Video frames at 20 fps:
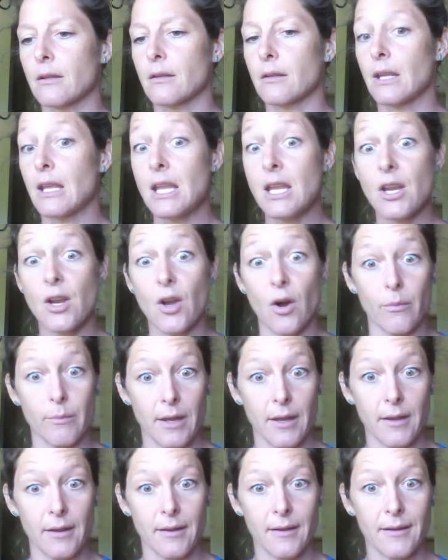The ego
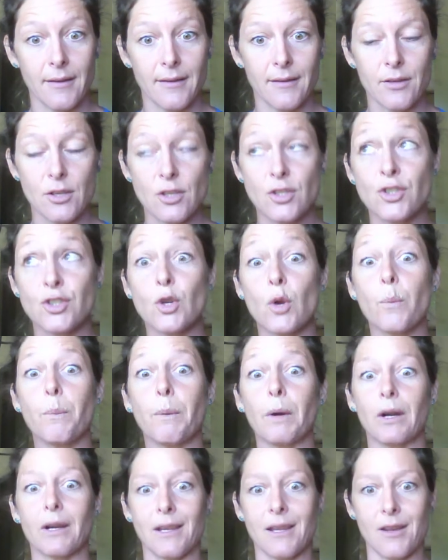me, the
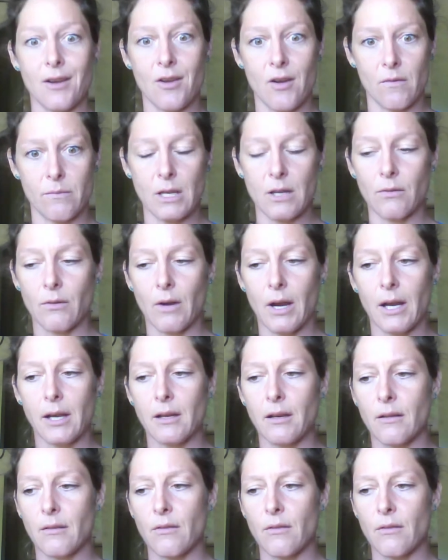super ego me, right?